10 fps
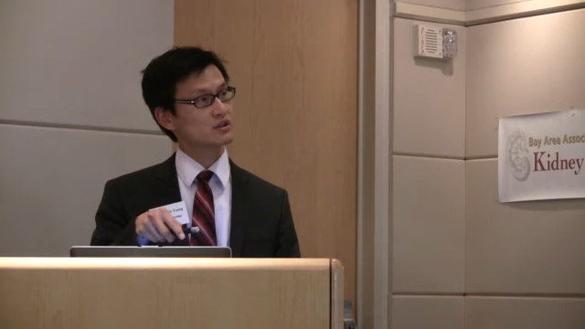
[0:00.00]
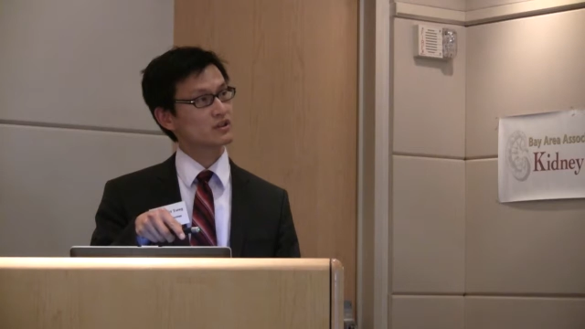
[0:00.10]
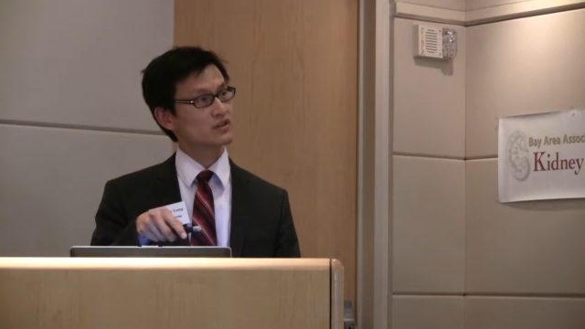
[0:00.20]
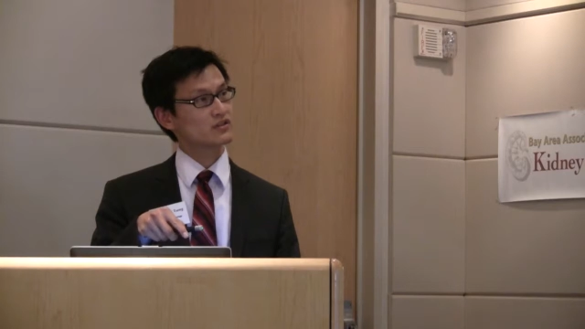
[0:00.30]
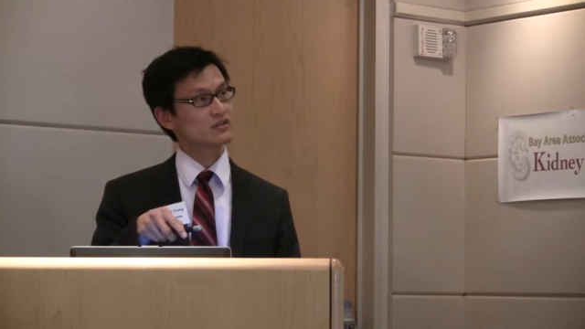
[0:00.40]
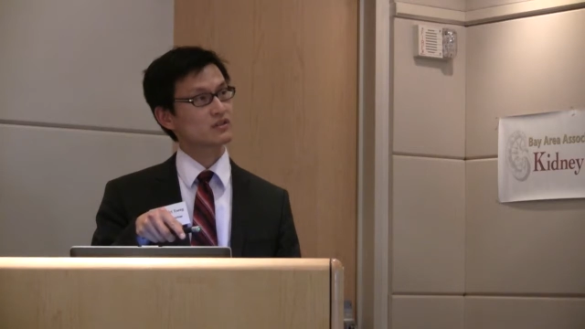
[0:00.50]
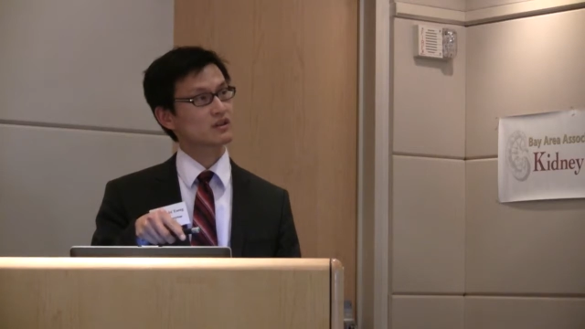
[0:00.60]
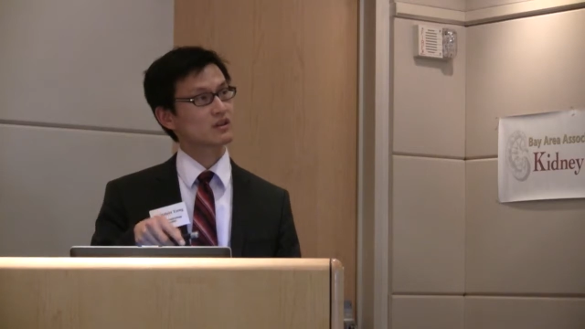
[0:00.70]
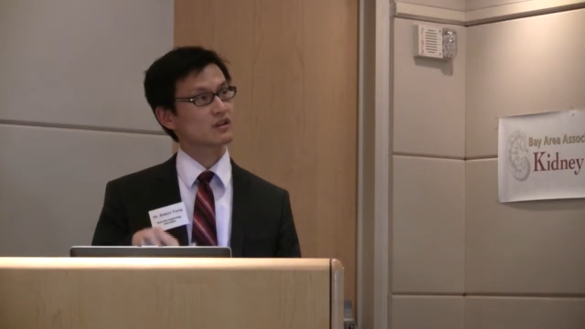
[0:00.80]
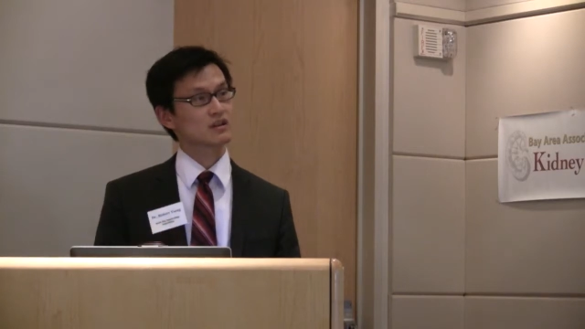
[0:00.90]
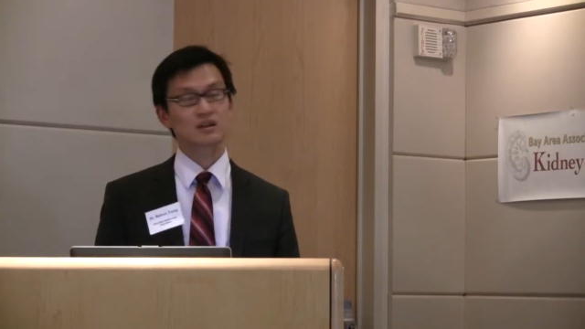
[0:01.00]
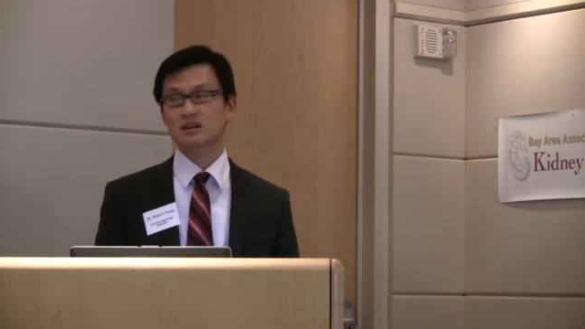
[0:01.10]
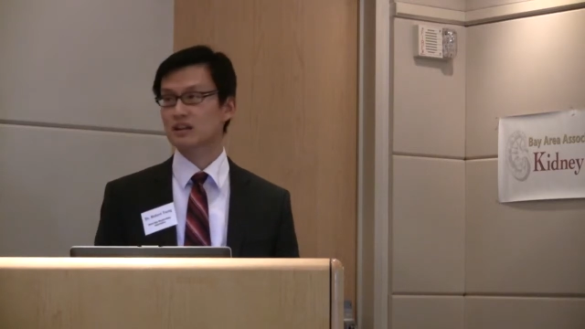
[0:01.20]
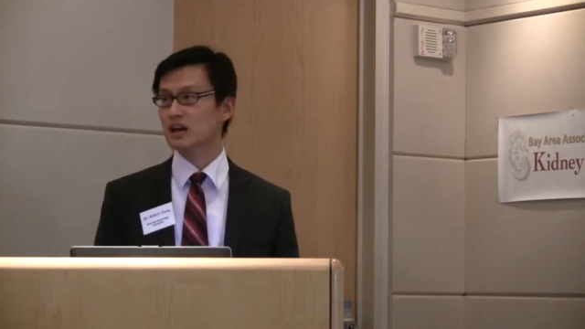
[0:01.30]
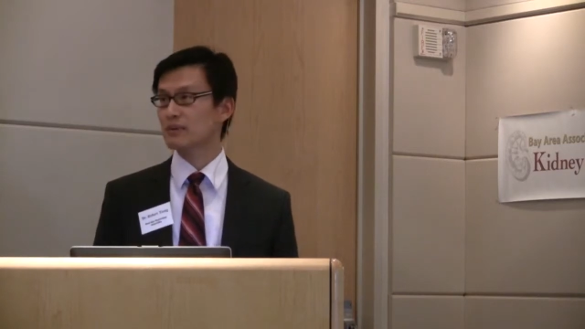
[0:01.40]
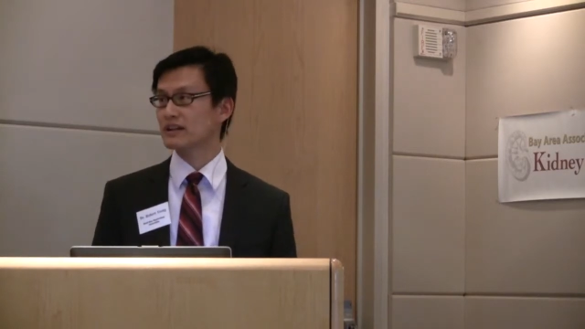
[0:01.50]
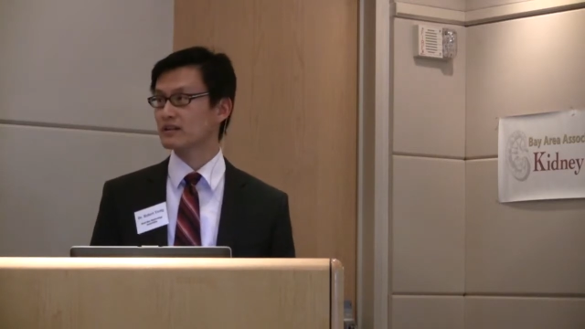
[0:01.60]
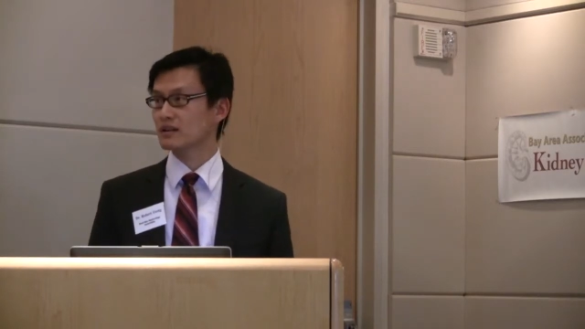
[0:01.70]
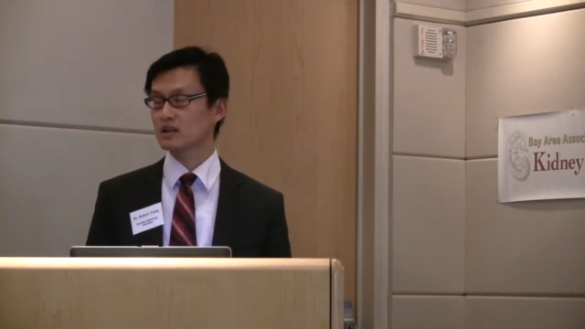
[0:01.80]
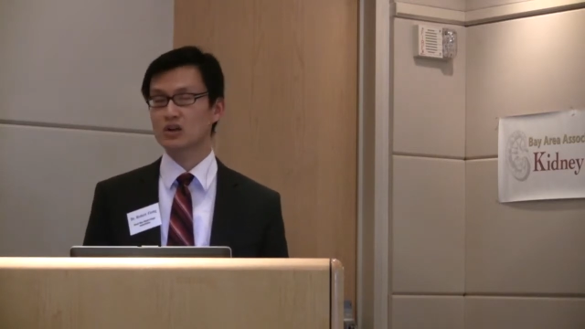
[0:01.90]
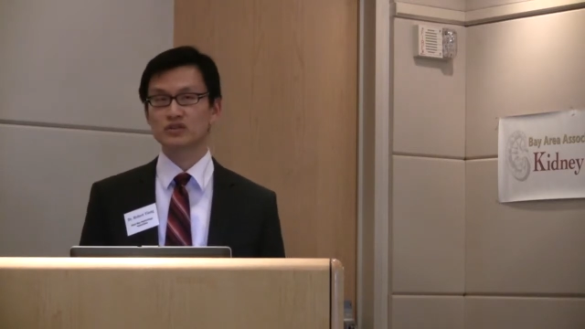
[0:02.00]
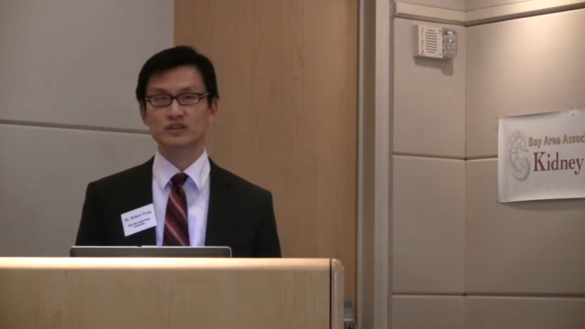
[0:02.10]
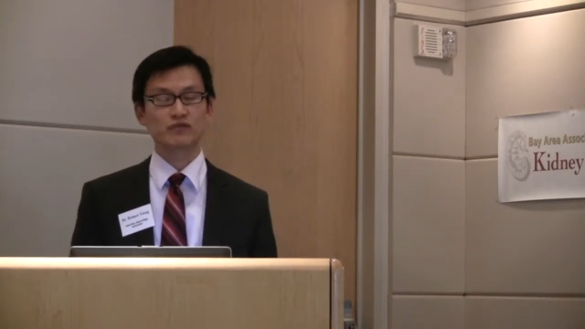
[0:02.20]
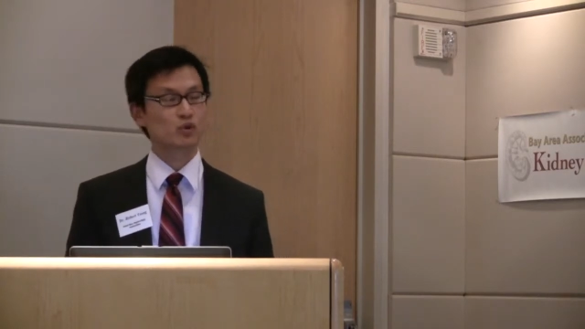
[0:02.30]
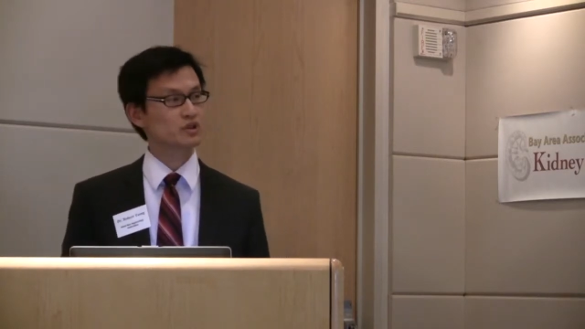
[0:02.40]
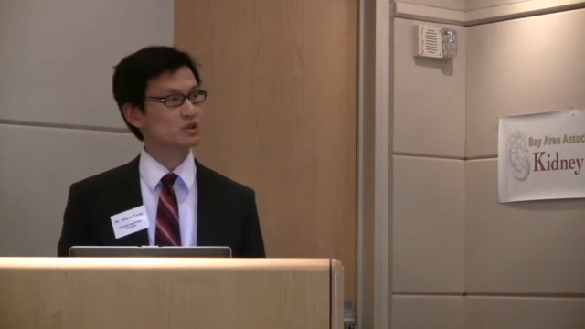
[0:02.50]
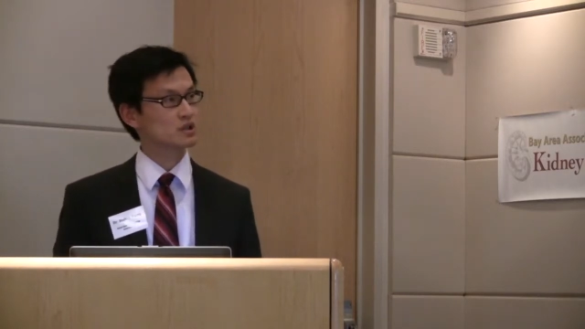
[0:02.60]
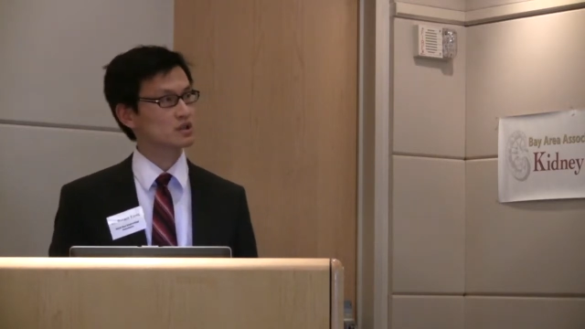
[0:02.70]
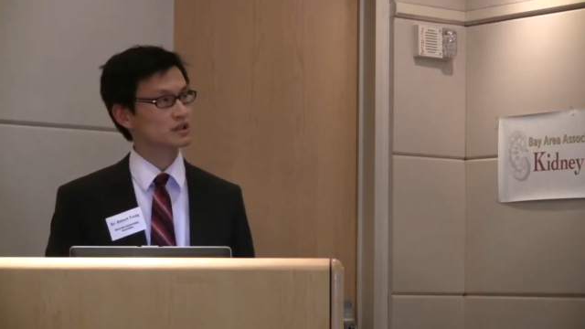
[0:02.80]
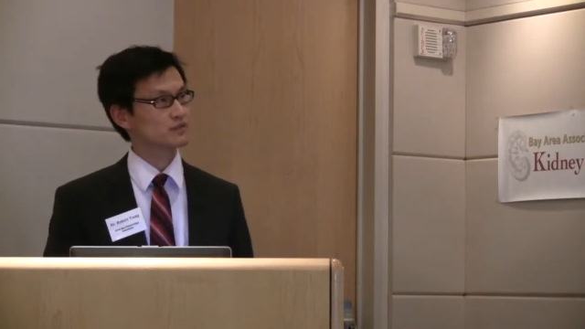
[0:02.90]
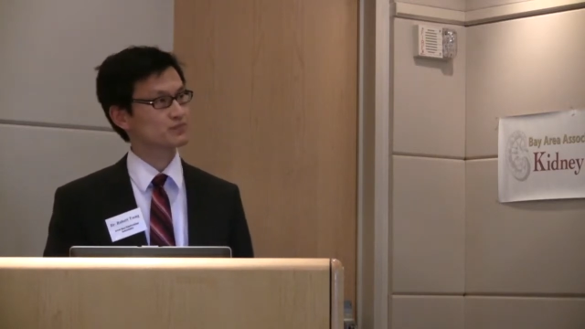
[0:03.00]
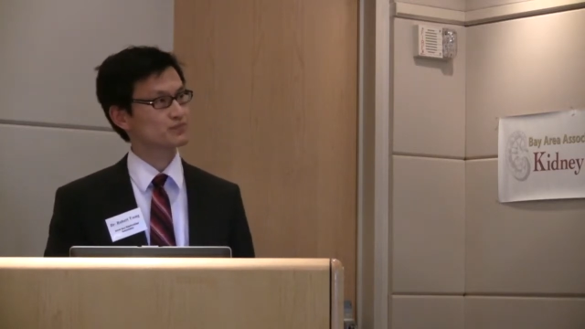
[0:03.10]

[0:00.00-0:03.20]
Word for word: is coming close, unfortunately,